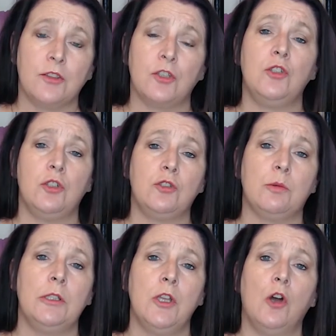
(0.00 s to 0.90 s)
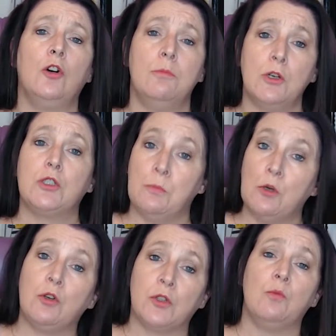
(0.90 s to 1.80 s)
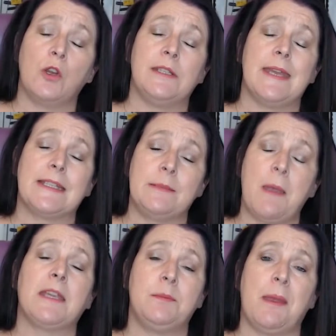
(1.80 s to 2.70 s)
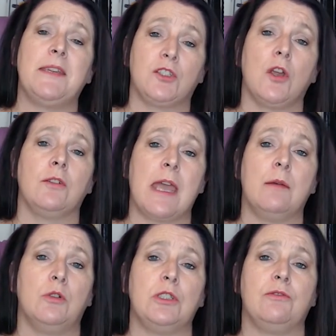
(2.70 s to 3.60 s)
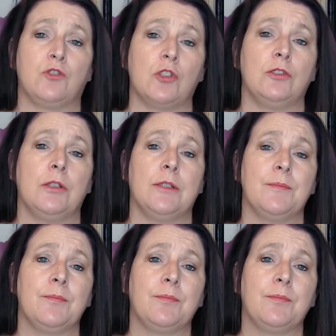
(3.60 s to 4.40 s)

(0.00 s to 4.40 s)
than usual or much more than what you'd expect based on how much you've drunk.